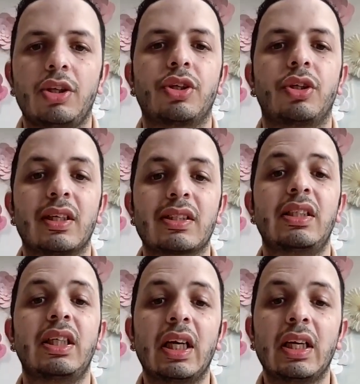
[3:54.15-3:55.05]
So this
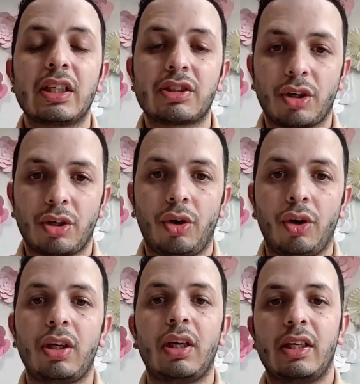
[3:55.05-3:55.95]
DNS
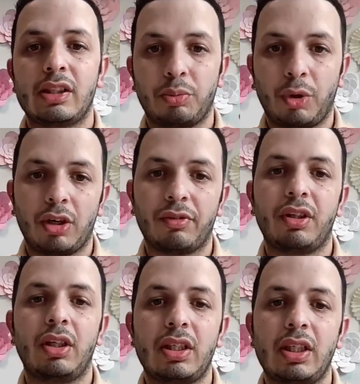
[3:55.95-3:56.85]
record is one
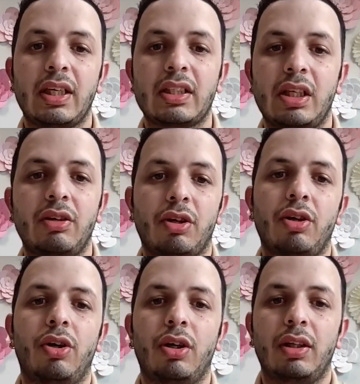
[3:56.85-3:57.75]
of the TXT
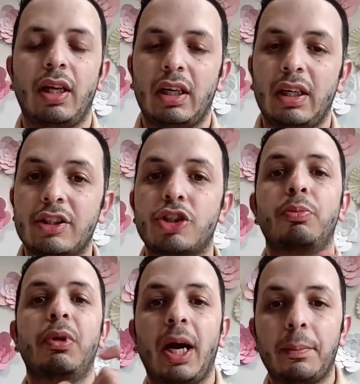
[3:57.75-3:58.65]
record that needs to
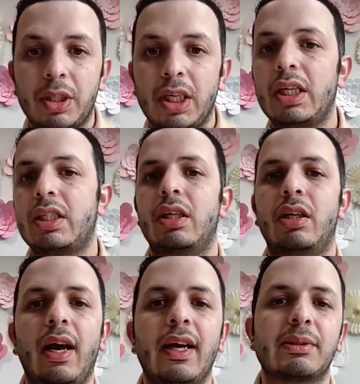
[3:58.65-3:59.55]
be
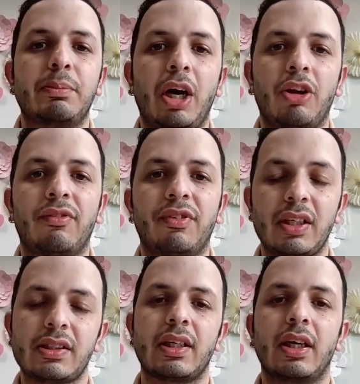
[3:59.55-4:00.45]
updated as part of
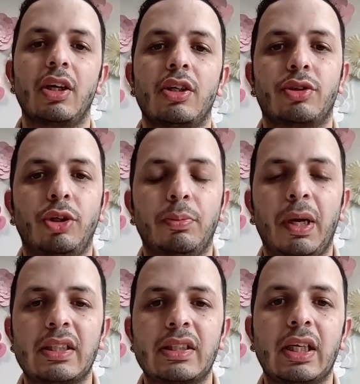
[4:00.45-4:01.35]
this. So you
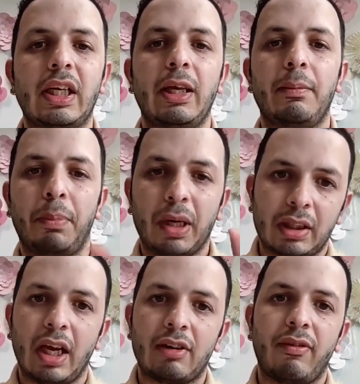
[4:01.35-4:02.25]
basically
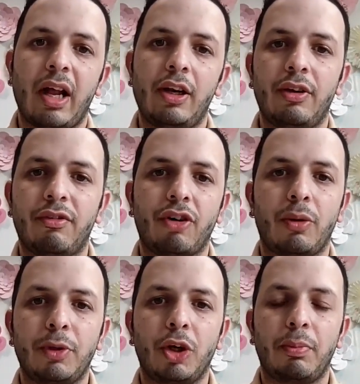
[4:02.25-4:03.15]
pick that value
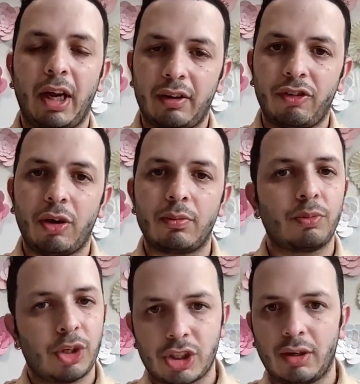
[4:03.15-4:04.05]
from your
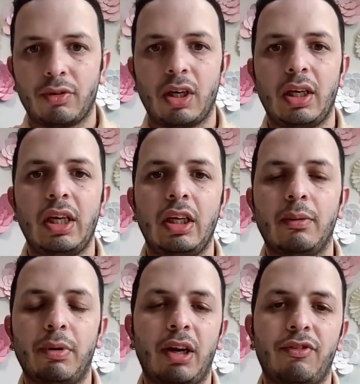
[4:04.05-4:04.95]
platform, whichever
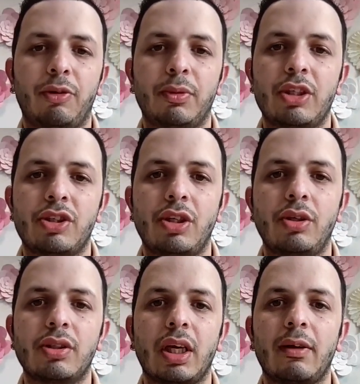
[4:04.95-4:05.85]
EDM platform that you're
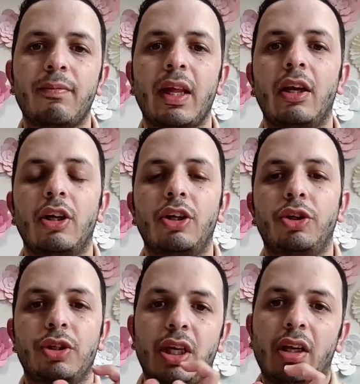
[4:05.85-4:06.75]
using.
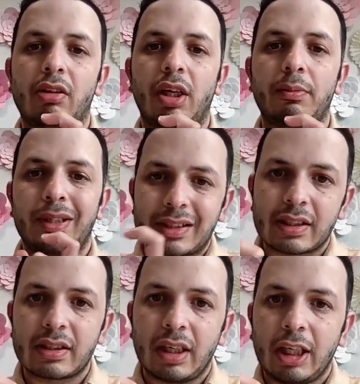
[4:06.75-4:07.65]
You tell them this
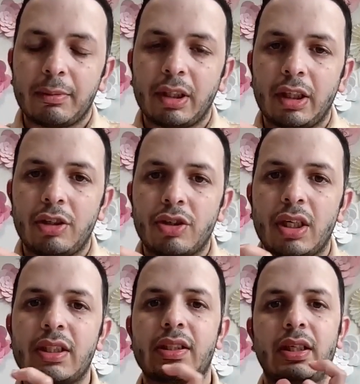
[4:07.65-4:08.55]
is the email
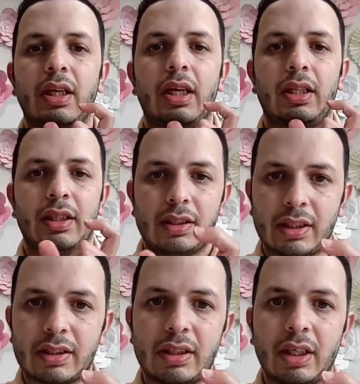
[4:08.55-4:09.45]
address, this
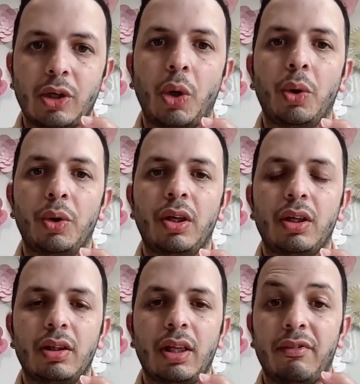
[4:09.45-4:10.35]
is the code,
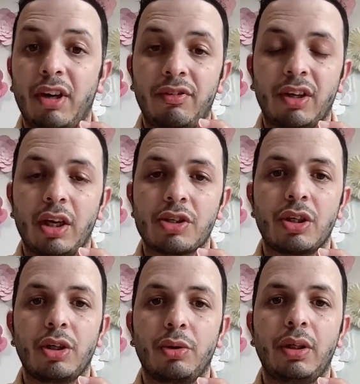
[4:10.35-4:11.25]
the
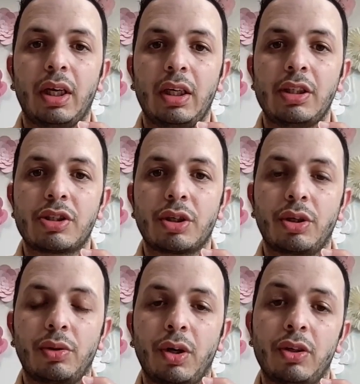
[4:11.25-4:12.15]
verification code that needs to
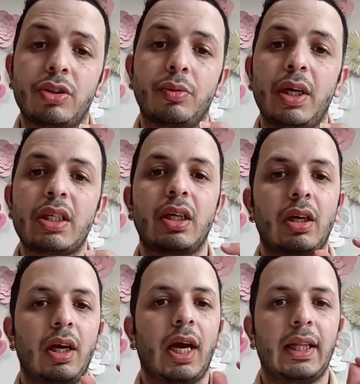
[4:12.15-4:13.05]
go onto it.
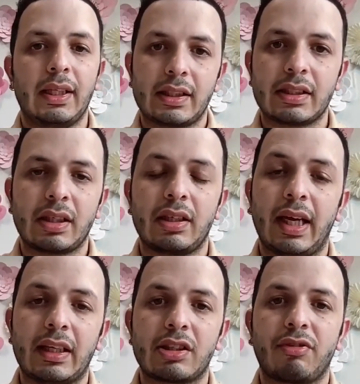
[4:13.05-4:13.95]
And this is a
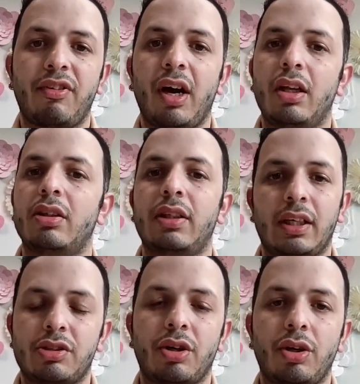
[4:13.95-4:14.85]
text file,
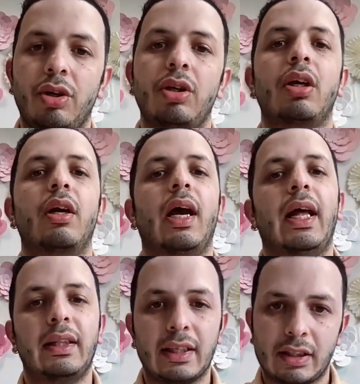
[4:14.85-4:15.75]
text record,
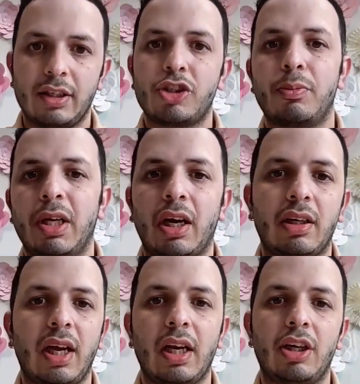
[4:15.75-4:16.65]
and this needs to be
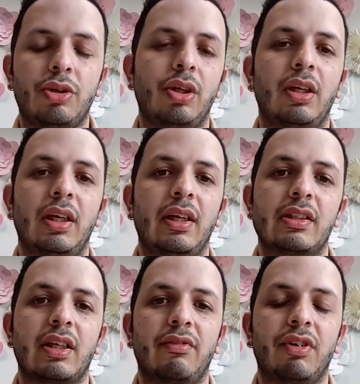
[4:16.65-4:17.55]
added to the
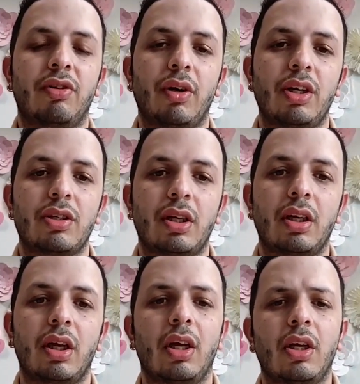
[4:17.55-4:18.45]
DNS
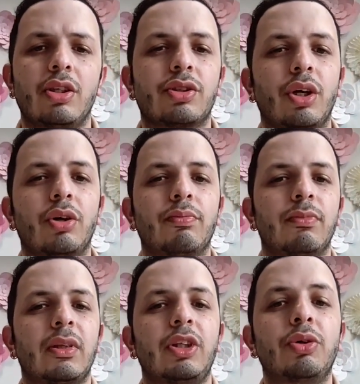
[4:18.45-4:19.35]
configuration. So
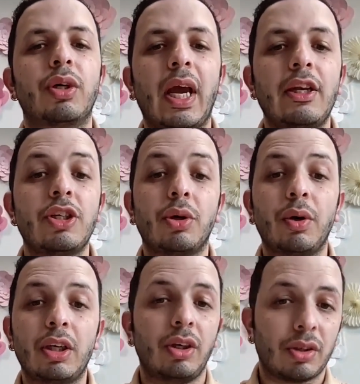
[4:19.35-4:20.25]
you can
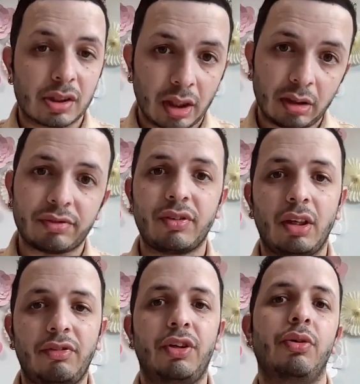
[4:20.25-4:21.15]
do it yourself
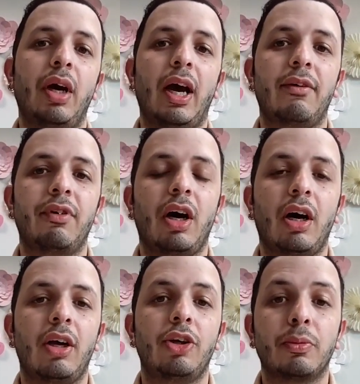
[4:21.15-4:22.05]
if you have
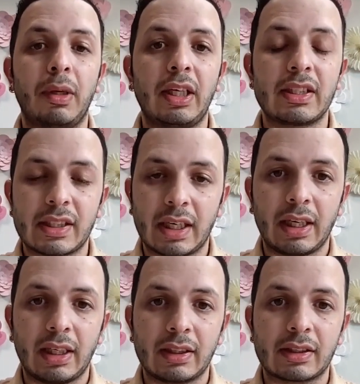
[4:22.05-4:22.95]
a domain
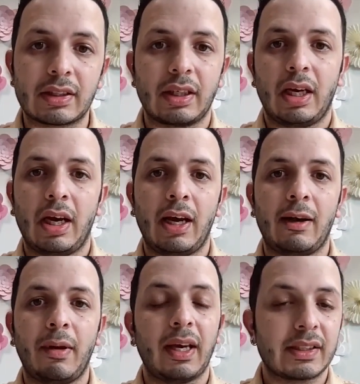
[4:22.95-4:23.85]
settings
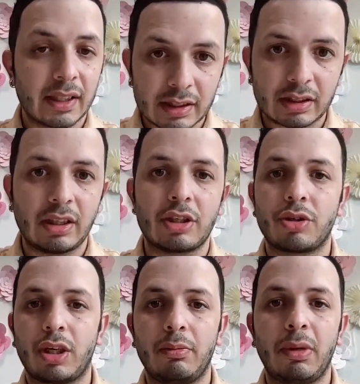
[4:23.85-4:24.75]
access
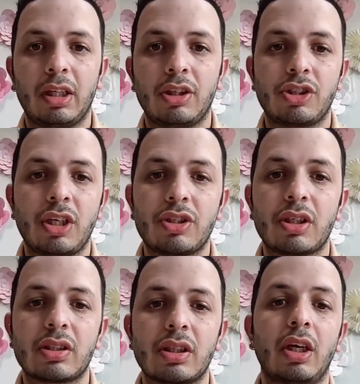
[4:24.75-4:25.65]
that you can make the
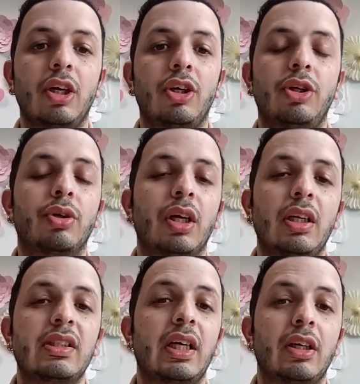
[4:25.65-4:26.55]
changes. You
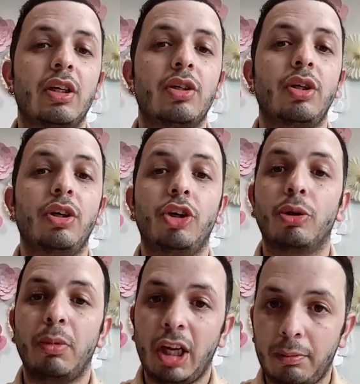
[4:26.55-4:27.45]
can send it to your
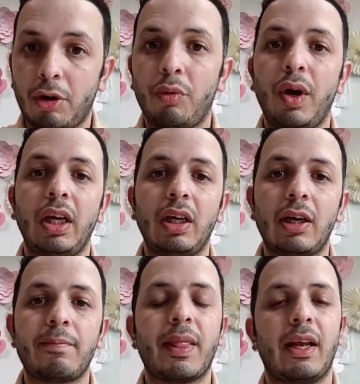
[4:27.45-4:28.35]
domain
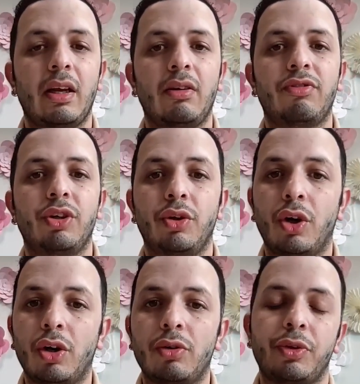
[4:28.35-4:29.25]
provider. If
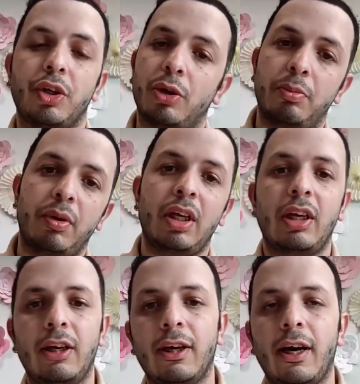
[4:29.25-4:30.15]
it could
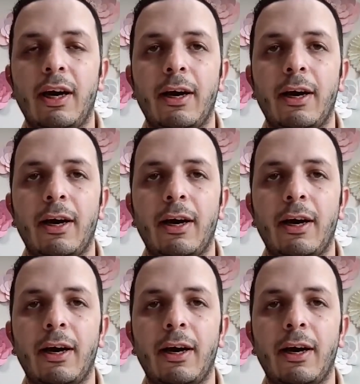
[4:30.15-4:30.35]
be